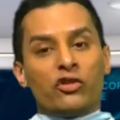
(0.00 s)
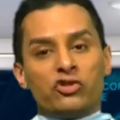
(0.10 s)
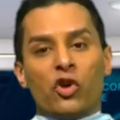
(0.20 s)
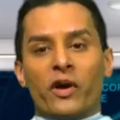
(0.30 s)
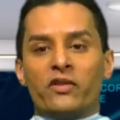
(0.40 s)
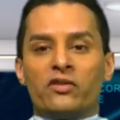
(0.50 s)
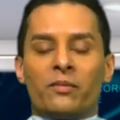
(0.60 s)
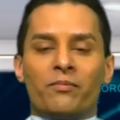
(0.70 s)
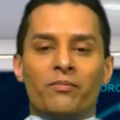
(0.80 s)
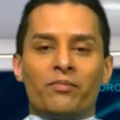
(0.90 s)
choice.
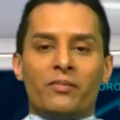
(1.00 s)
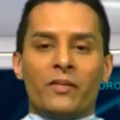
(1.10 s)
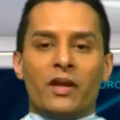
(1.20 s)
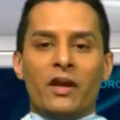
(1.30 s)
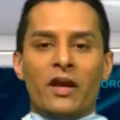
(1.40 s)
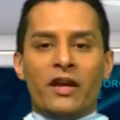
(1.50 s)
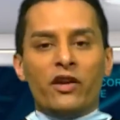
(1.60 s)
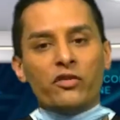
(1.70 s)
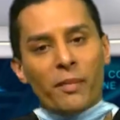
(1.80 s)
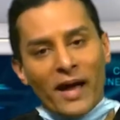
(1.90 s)

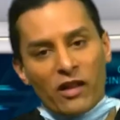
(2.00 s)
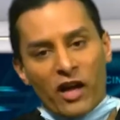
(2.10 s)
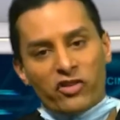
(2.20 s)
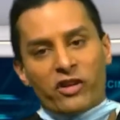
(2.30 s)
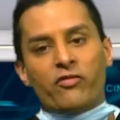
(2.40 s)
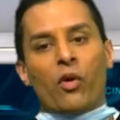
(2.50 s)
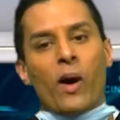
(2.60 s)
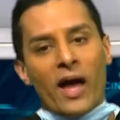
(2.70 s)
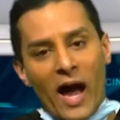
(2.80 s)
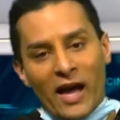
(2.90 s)
Here's my logic for
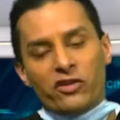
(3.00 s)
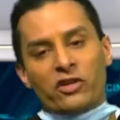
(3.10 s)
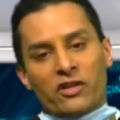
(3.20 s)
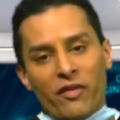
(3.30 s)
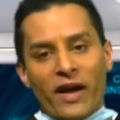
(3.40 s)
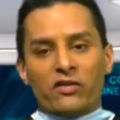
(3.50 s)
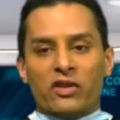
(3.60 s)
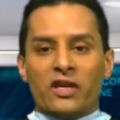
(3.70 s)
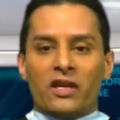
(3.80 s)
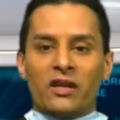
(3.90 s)
why I took the
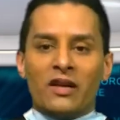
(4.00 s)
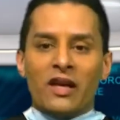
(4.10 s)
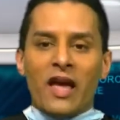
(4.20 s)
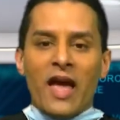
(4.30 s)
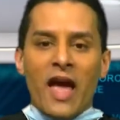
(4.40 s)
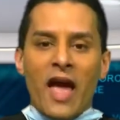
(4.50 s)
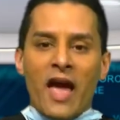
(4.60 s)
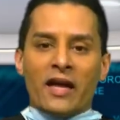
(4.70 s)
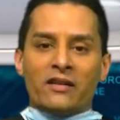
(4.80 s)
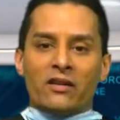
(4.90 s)
vaccine,
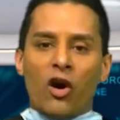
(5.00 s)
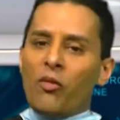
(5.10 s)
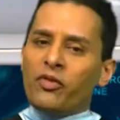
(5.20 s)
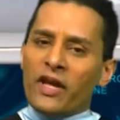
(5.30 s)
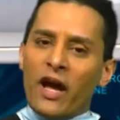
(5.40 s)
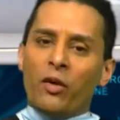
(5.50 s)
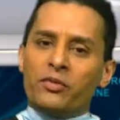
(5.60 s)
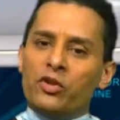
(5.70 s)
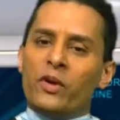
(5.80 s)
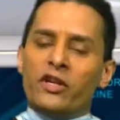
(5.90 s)
and hopefully it
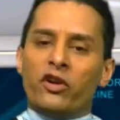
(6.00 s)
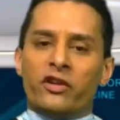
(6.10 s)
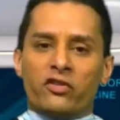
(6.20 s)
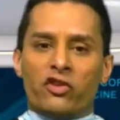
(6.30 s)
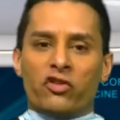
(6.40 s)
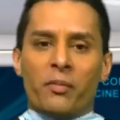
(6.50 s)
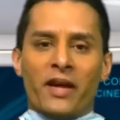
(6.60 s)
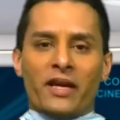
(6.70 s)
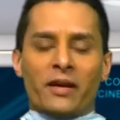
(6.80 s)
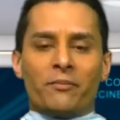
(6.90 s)
helps you in your decision
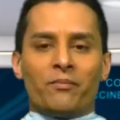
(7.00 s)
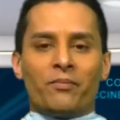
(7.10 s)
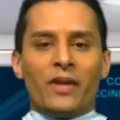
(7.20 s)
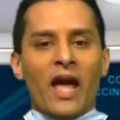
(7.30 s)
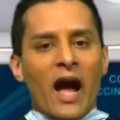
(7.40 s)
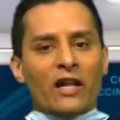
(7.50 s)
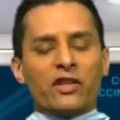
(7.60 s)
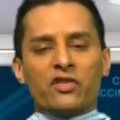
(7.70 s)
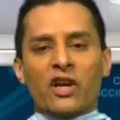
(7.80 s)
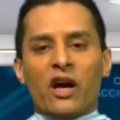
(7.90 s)
making. I'll
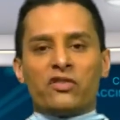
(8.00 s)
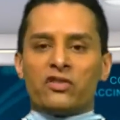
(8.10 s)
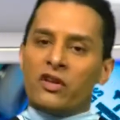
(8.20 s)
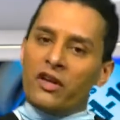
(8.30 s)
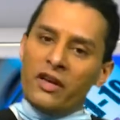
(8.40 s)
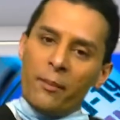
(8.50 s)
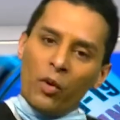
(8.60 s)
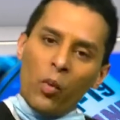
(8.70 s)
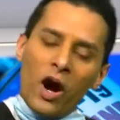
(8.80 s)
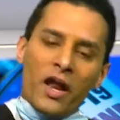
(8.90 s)
discuss number
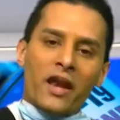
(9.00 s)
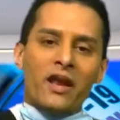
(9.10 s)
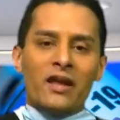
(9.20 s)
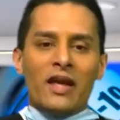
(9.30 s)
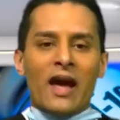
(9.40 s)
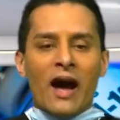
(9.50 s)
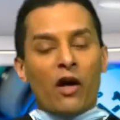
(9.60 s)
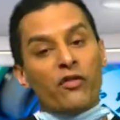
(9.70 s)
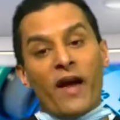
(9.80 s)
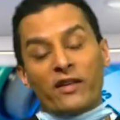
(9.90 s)
one, how
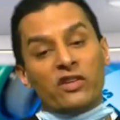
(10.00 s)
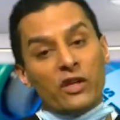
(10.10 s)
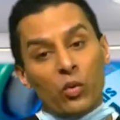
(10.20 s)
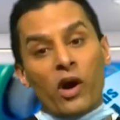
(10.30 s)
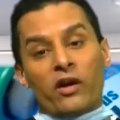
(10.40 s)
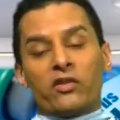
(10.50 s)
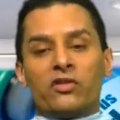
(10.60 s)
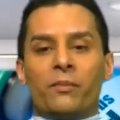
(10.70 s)
the vaccine works.